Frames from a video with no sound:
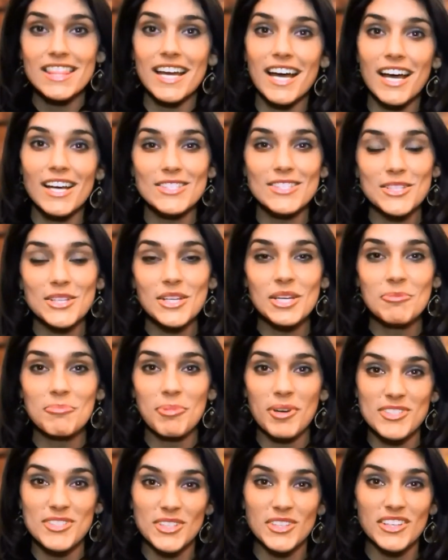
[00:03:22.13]
The hustle and
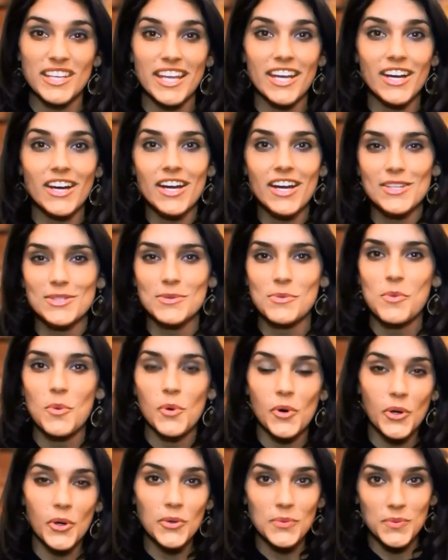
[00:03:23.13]
bustle here is
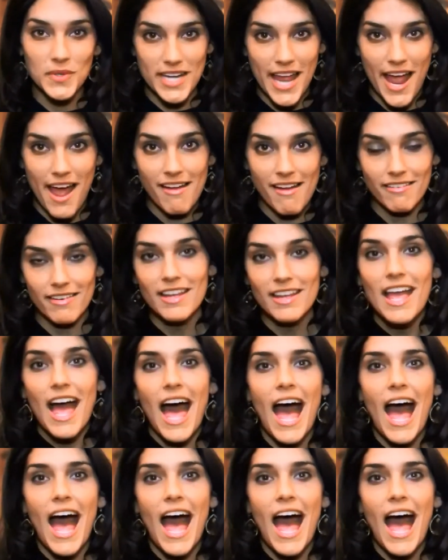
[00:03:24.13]
world renowned.